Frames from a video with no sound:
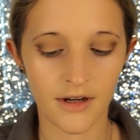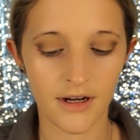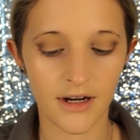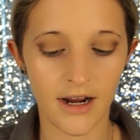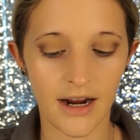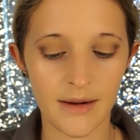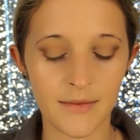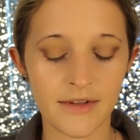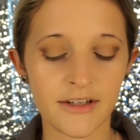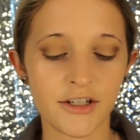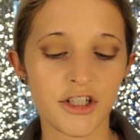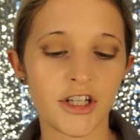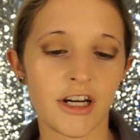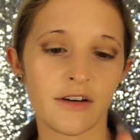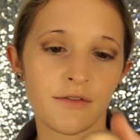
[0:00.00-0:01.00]
And I'm in the
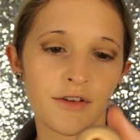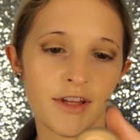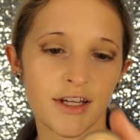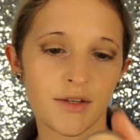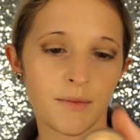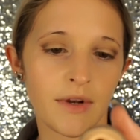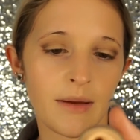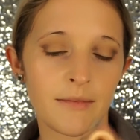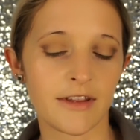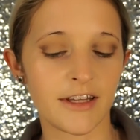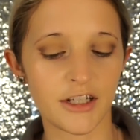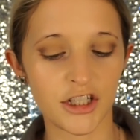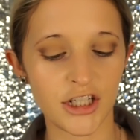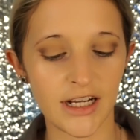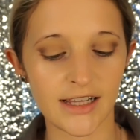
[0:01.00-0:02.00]
shade for this one. I'm in
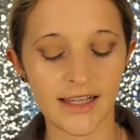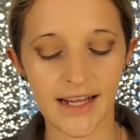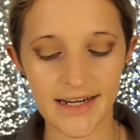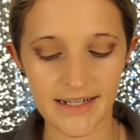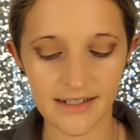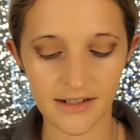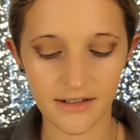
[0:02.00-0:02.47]
the shade Light.